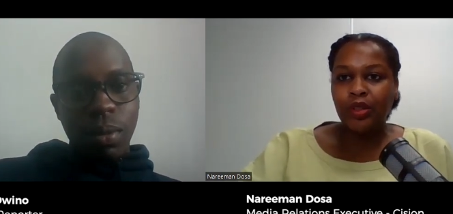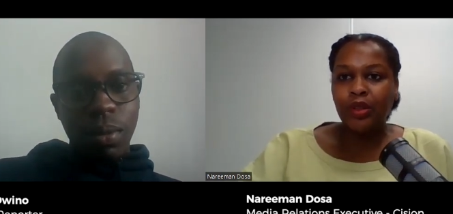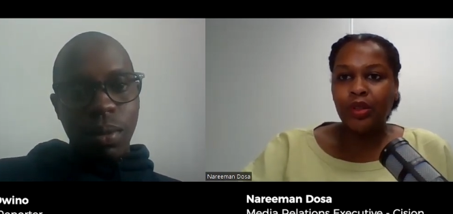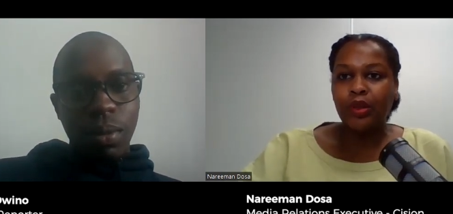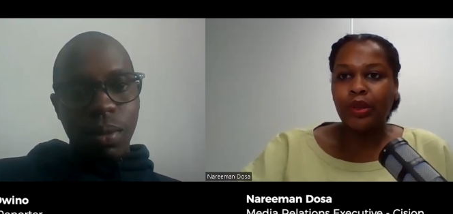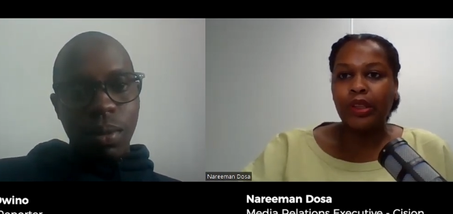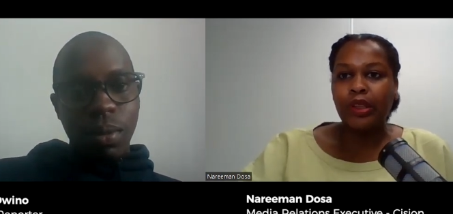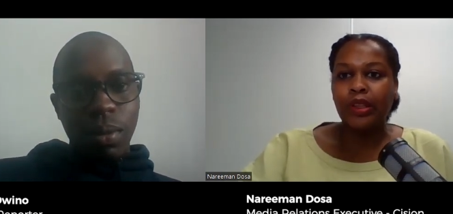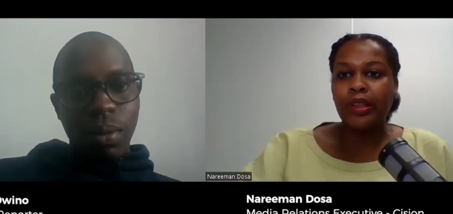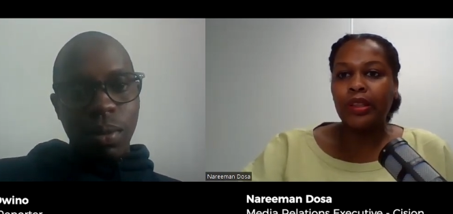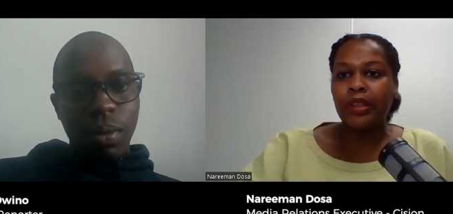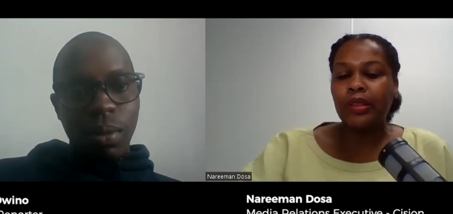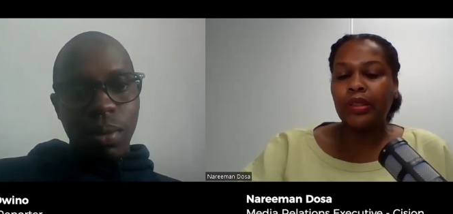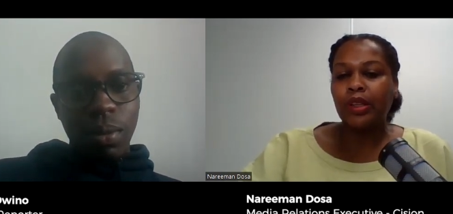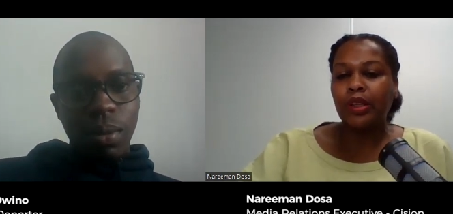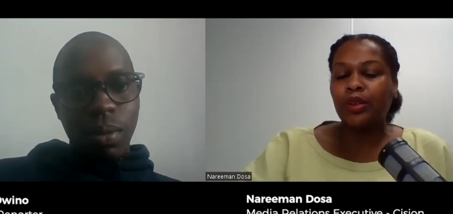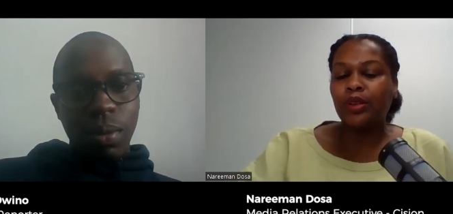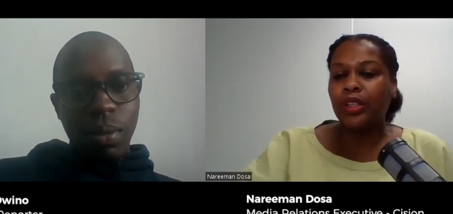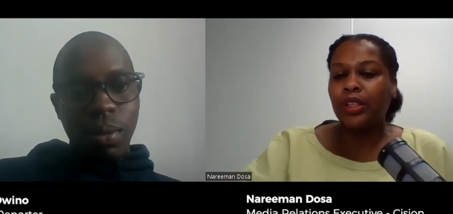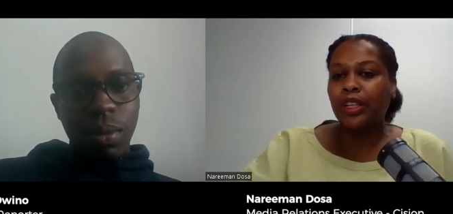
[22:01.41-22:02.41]
Speaker 1: Do you think
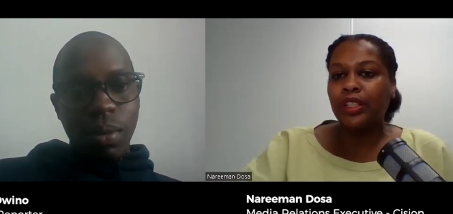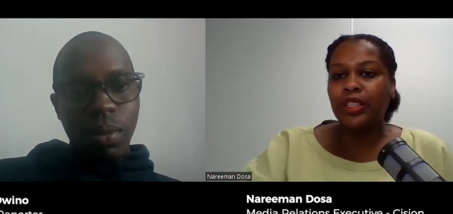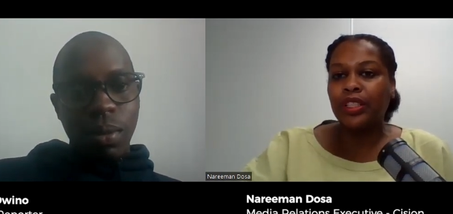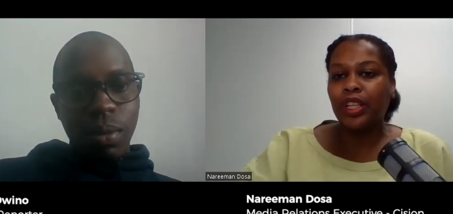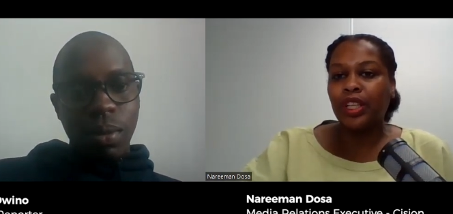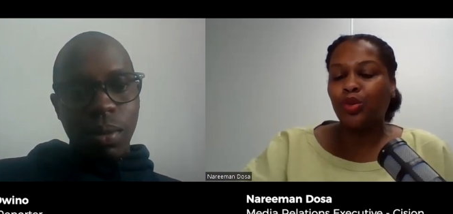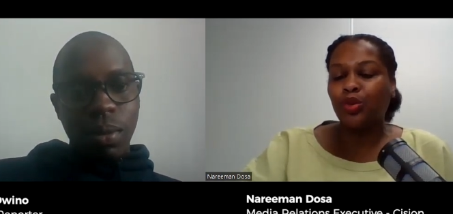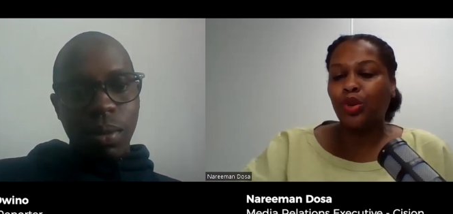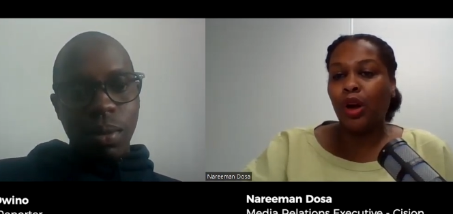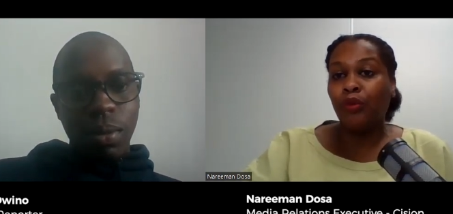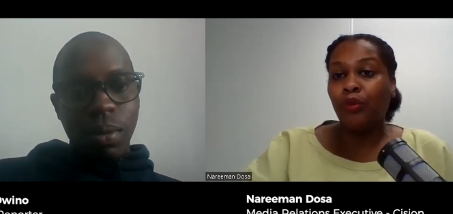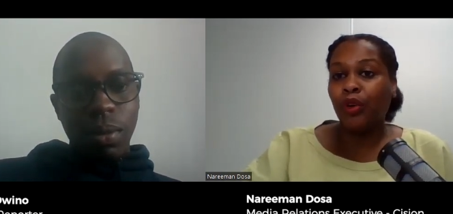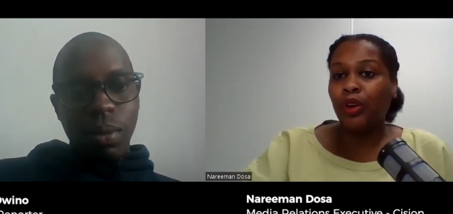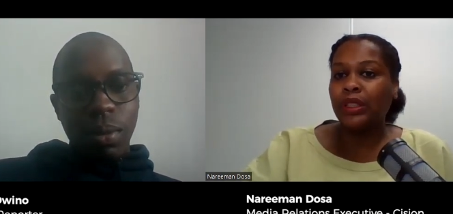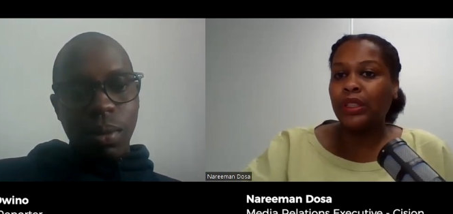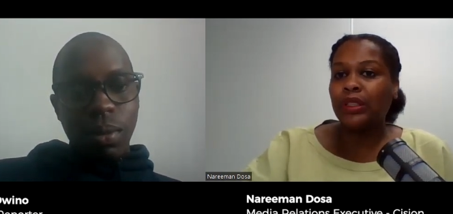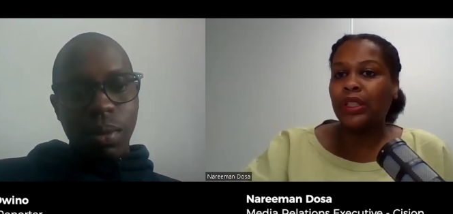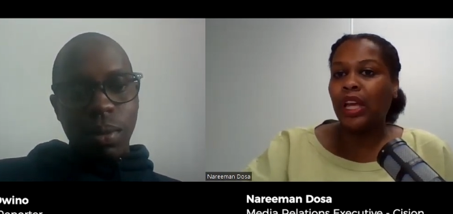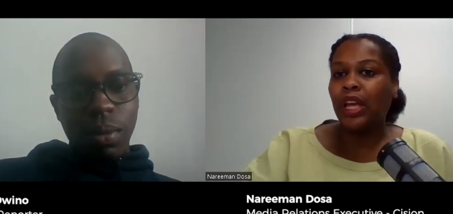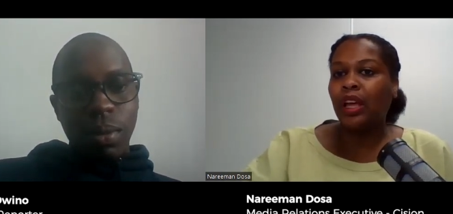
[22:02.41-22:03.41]
it's a good idea to
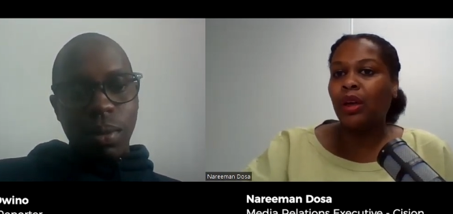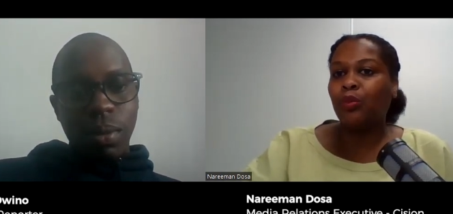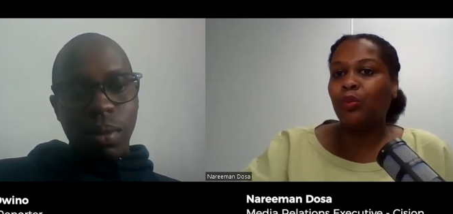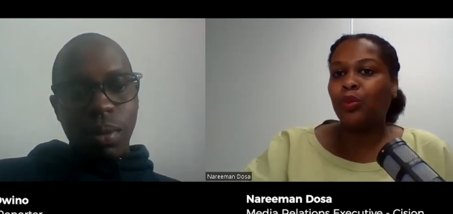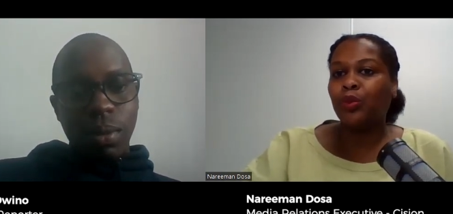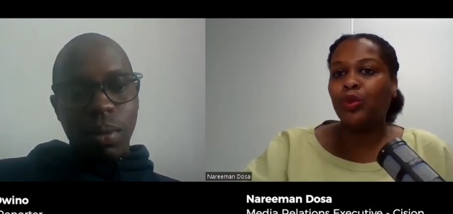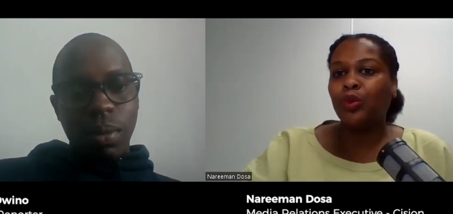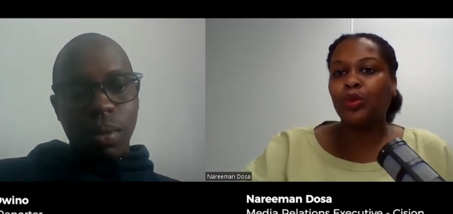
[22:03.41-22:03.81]
avoid them,